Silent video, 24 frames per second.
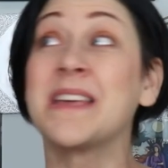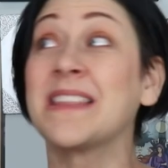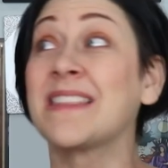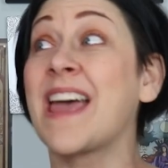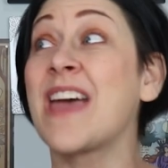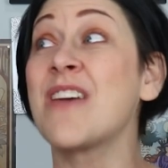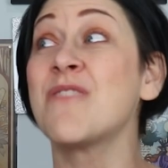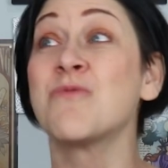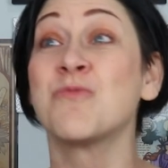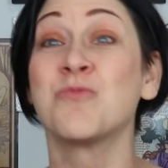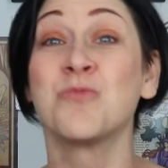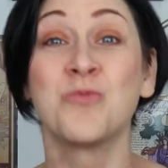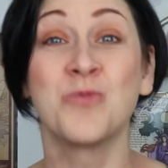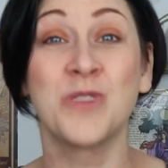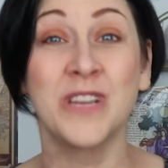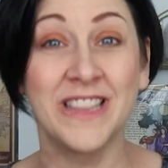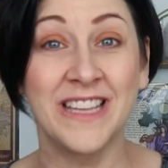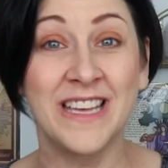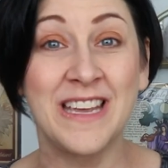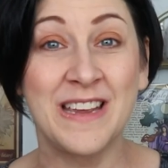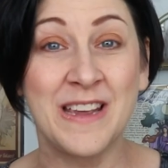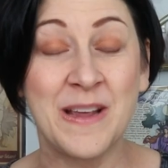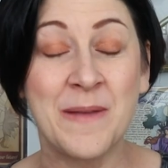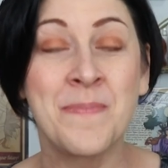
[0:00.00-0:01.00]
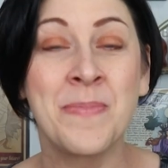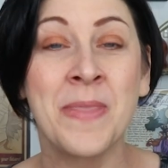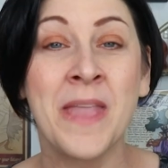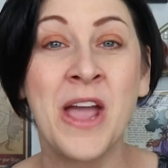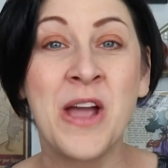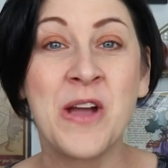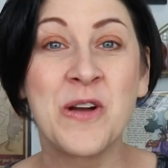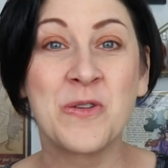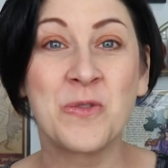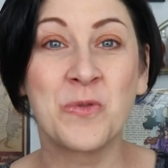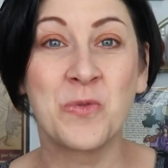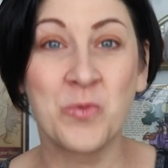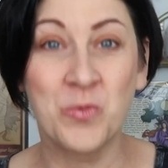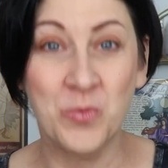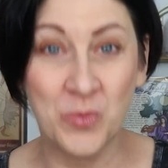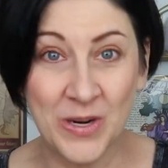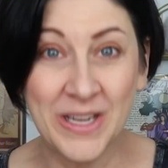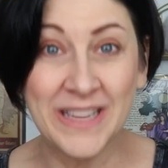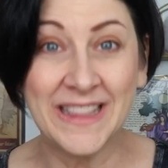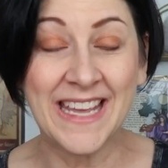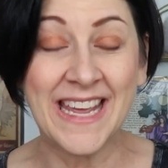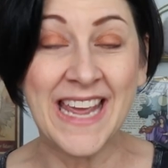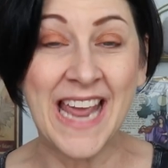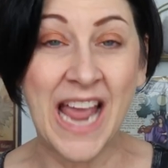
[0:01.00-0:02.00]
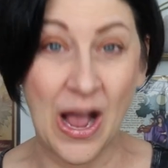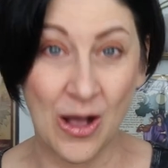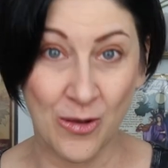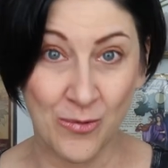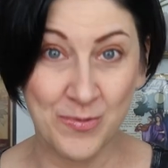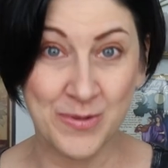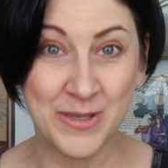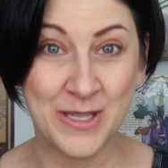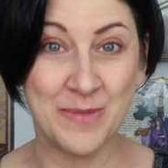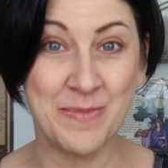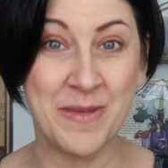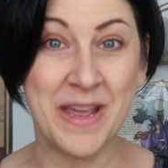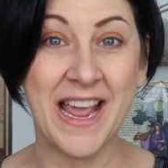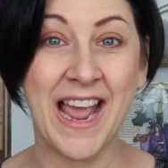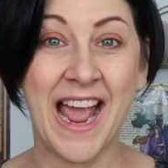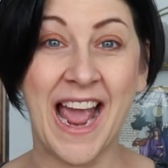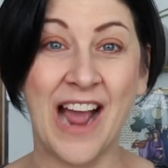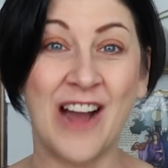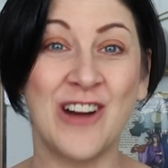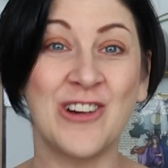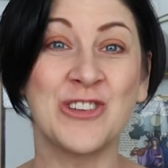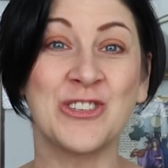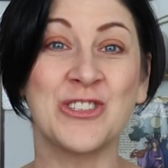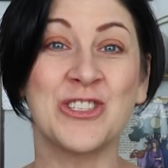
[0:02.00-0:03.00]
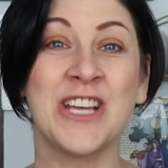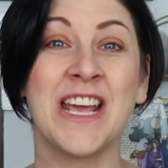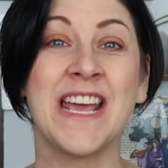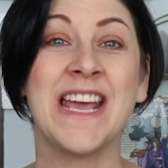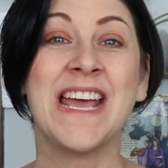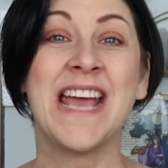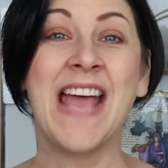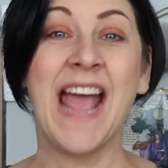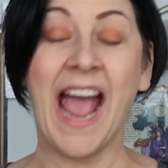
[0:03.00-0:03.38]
me. That really really helps me out.